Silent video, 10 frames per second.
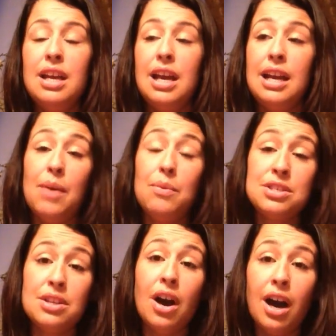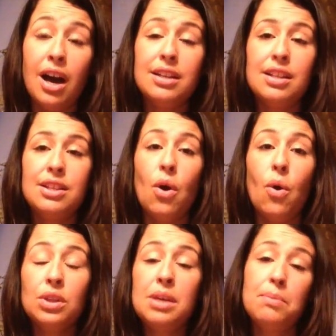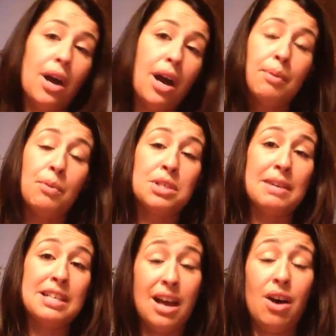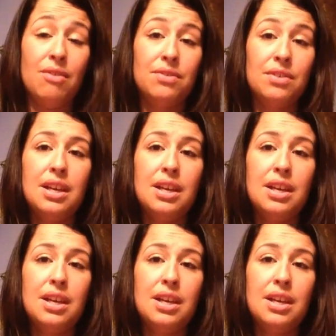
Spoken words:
and I was not, the only problem was myself.